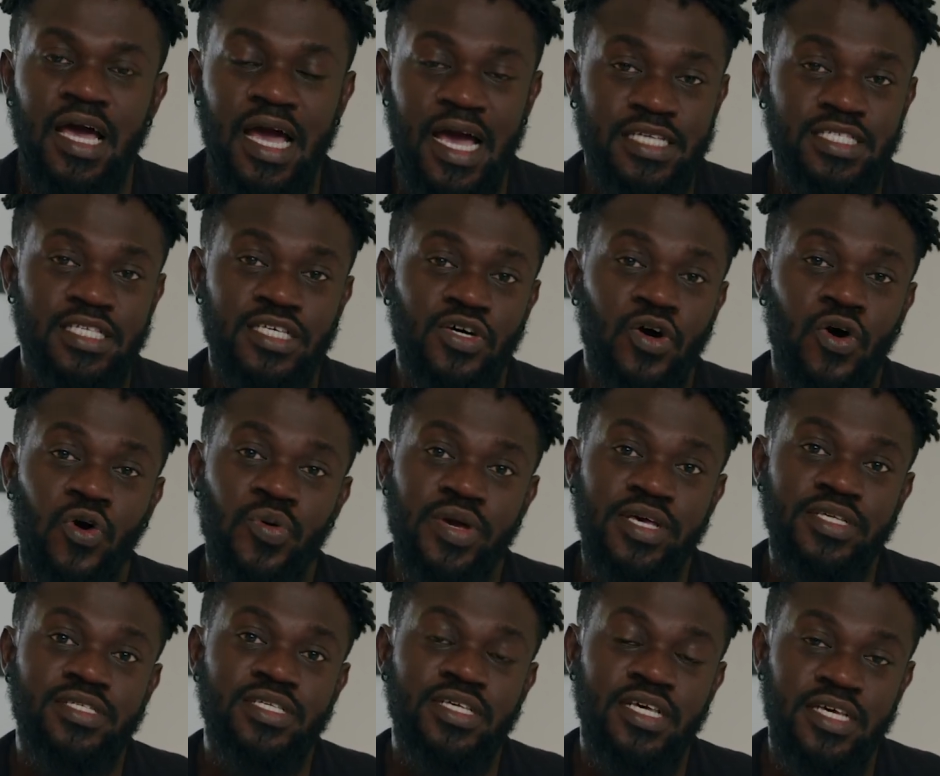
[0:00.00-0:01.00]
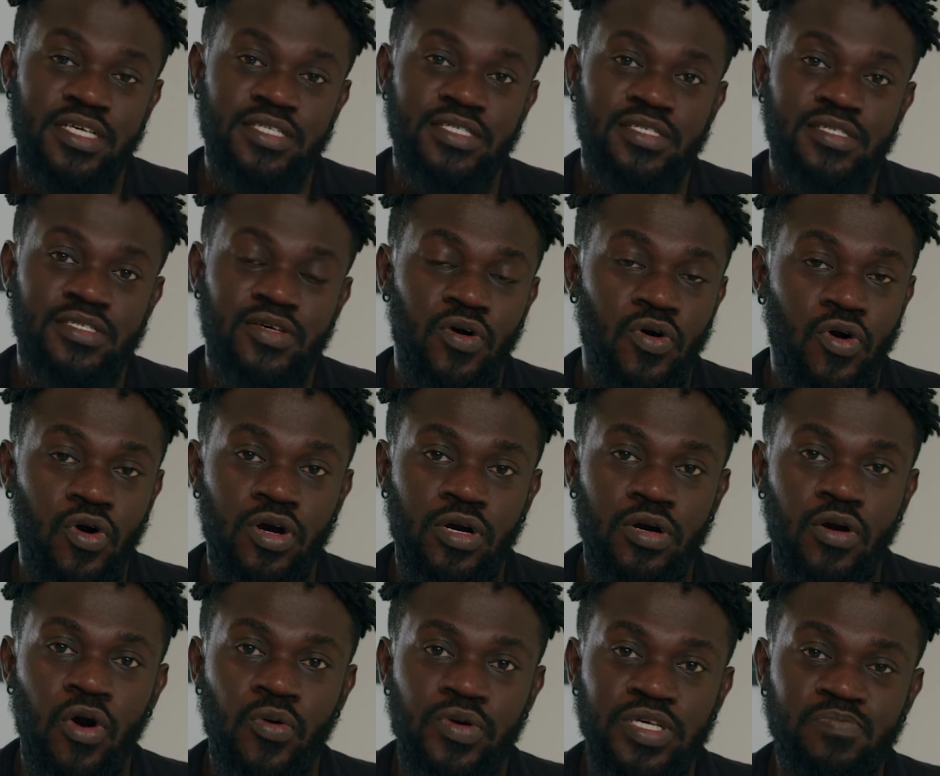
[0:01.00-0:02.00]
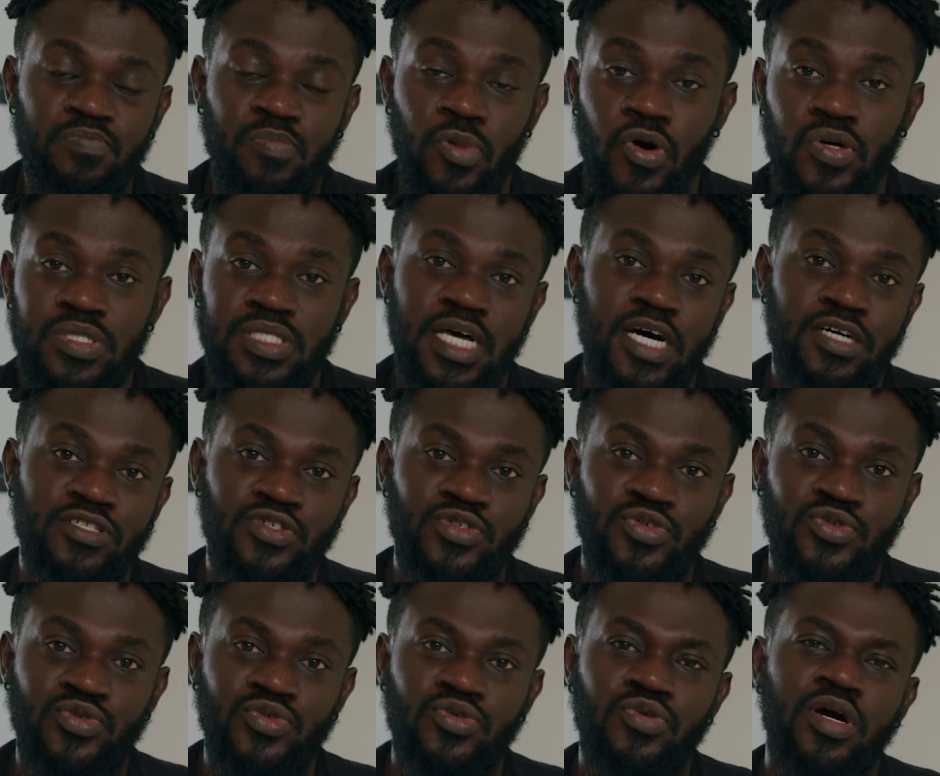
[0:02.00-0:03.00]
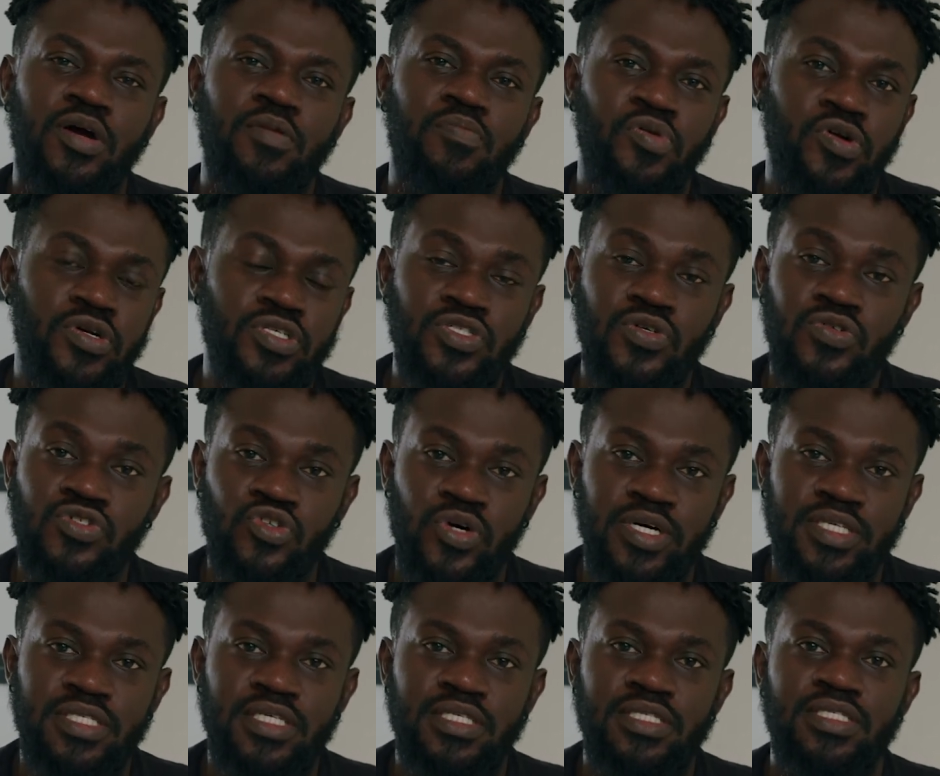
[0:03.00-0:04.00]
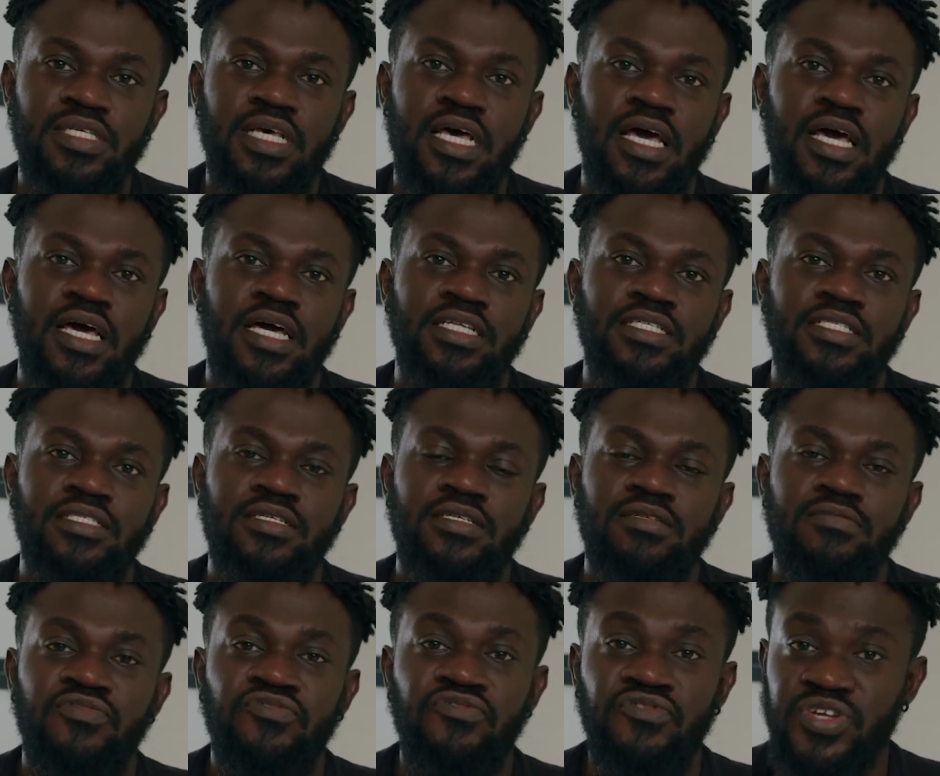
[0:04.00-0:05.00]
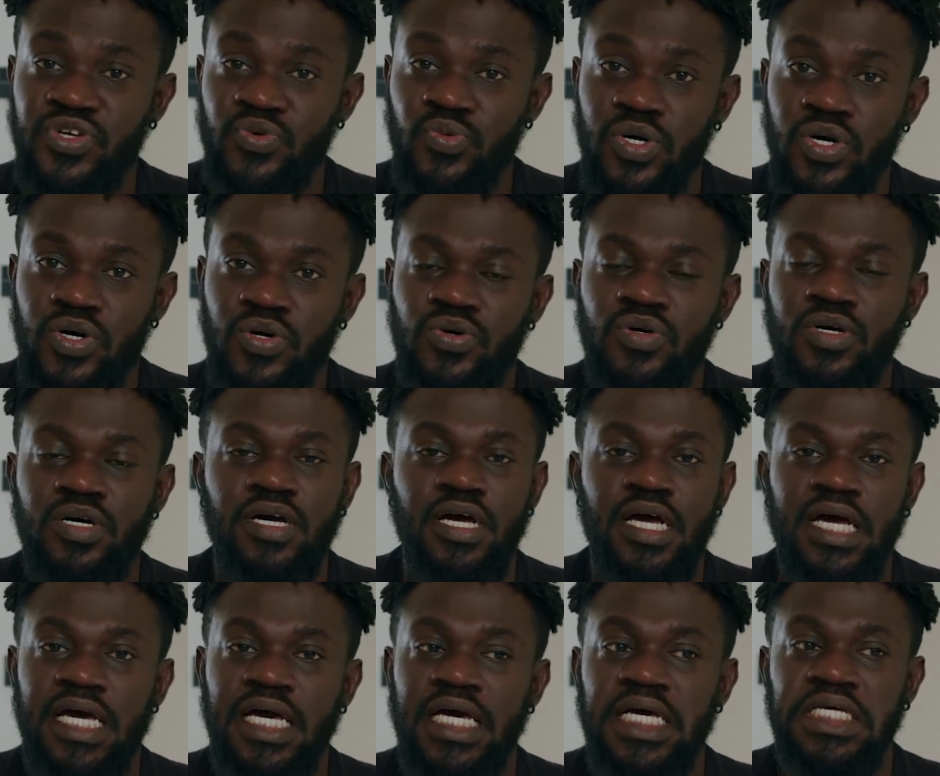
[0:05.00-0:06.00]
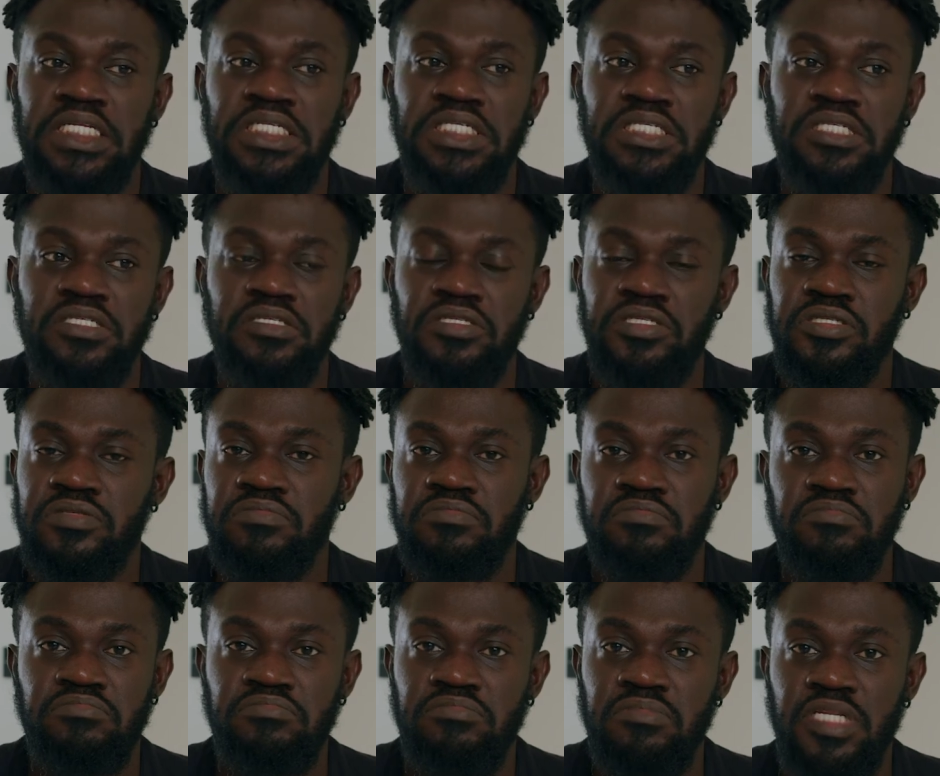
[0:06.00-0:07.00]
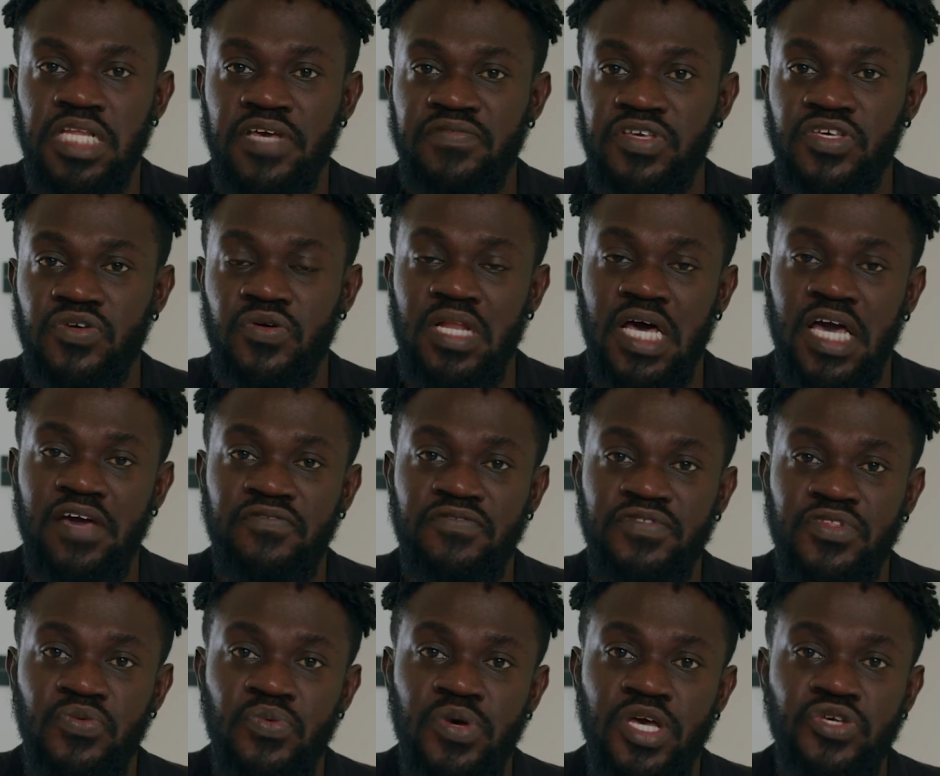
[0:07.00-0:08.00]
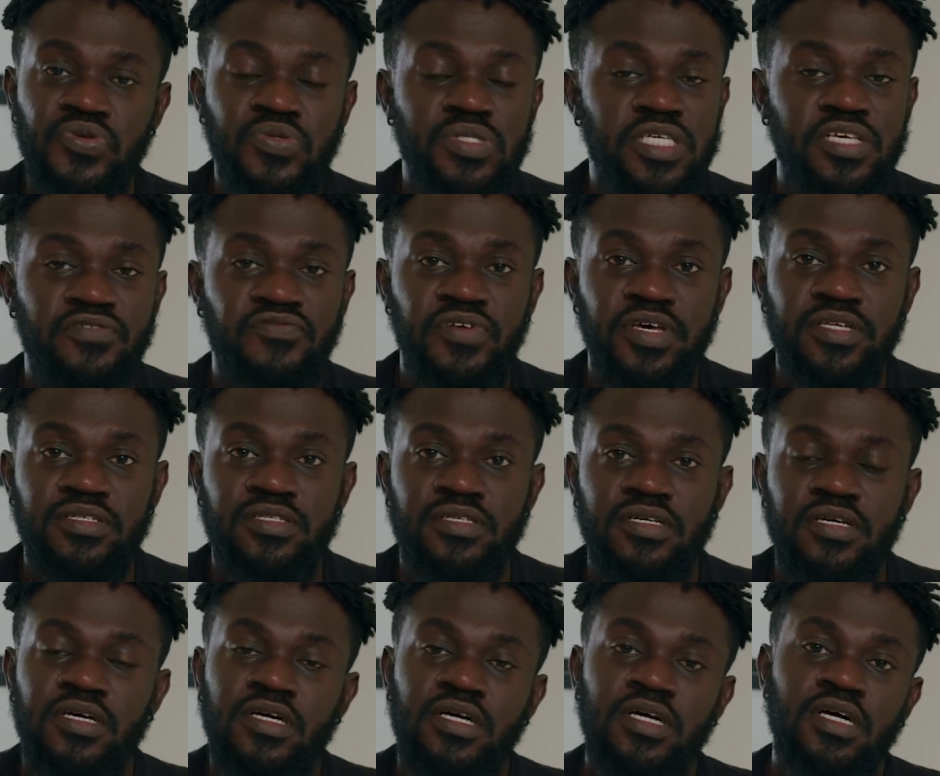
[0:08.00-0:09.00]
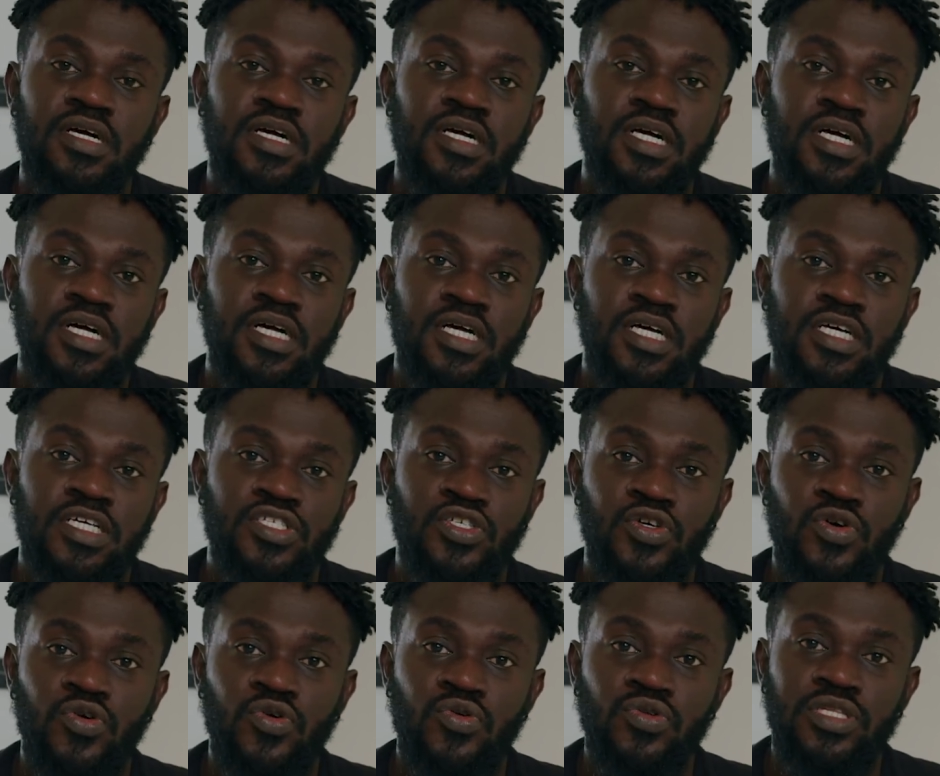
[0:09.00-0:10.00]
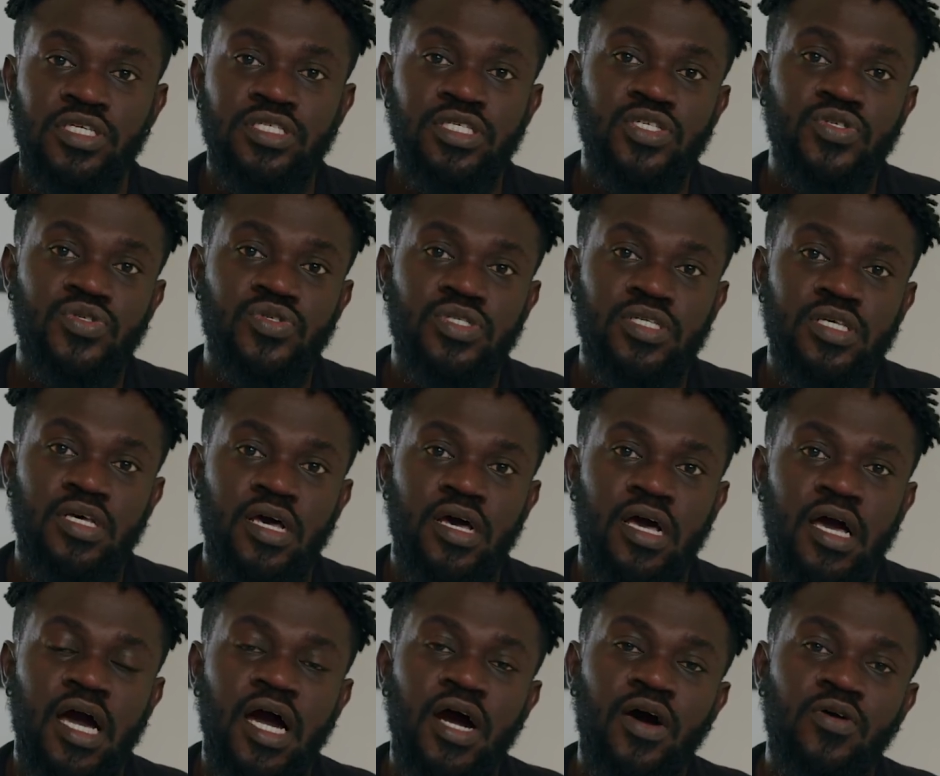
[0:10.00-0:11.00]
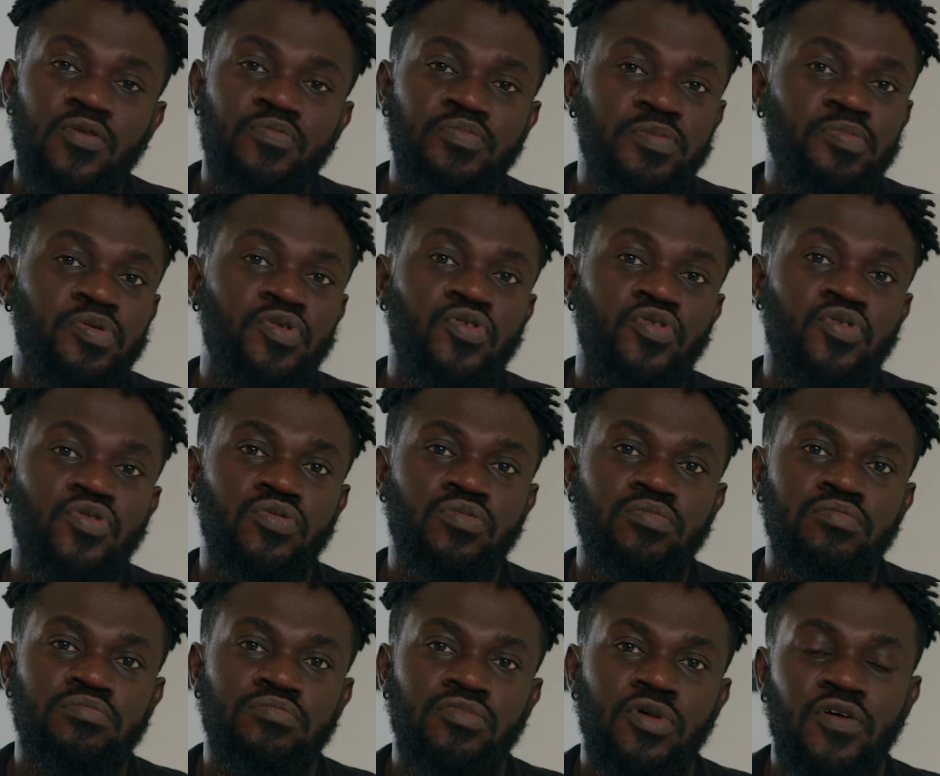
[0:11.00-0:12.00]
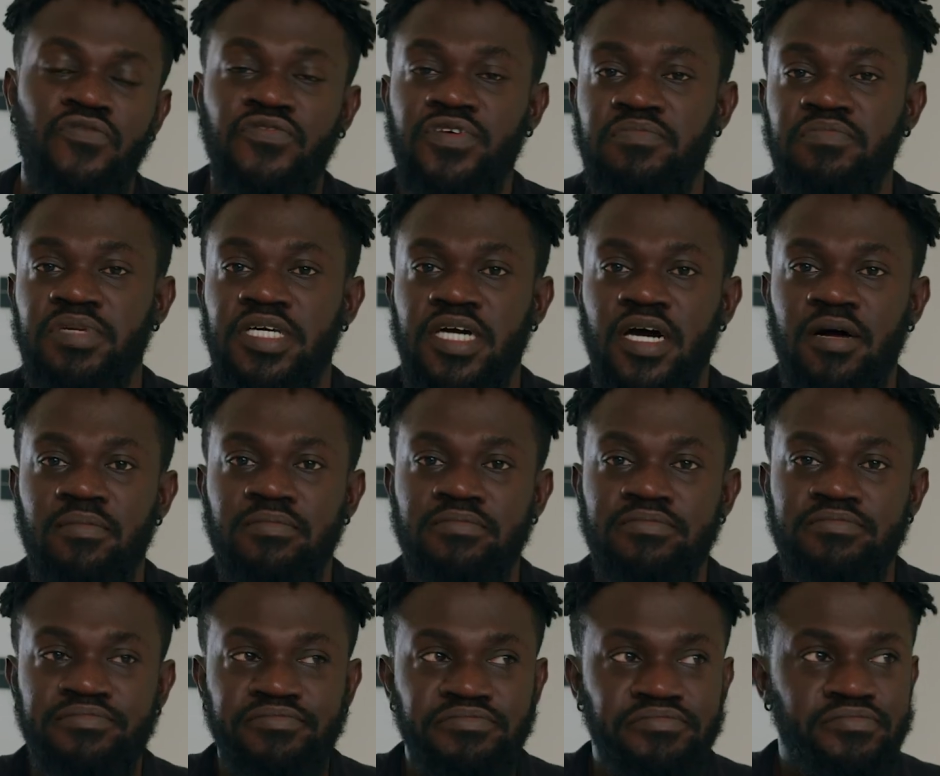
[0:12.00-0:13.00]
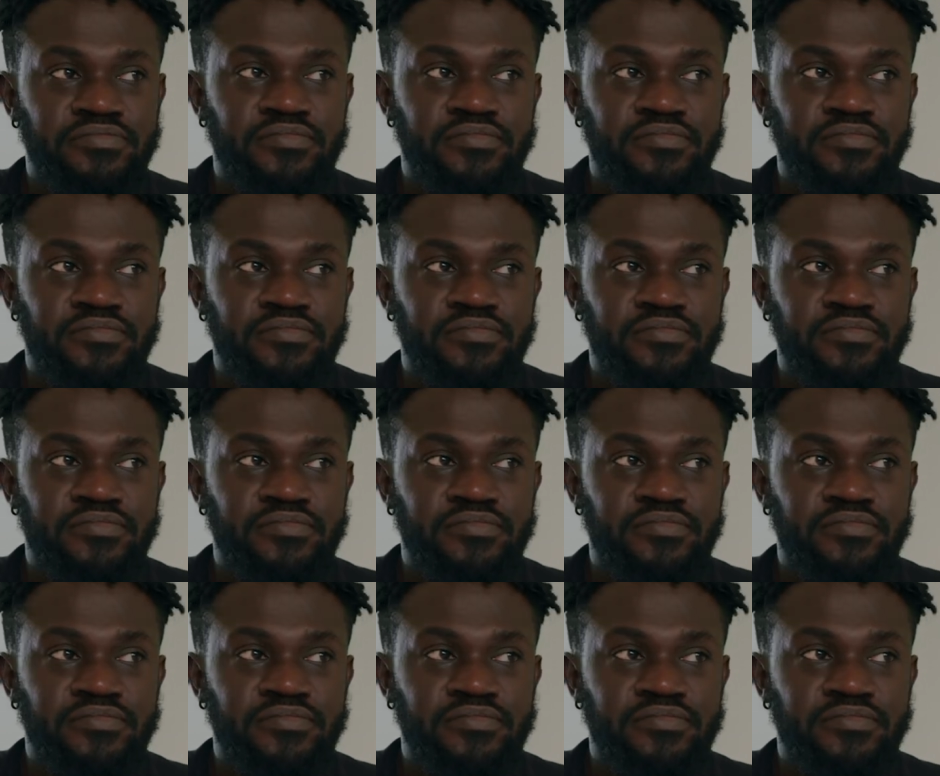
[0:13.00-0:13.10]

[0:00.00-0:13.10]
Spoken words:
as it always is, or always boils down to personal choices and free will and living your life the way you see fit. So this is how people often become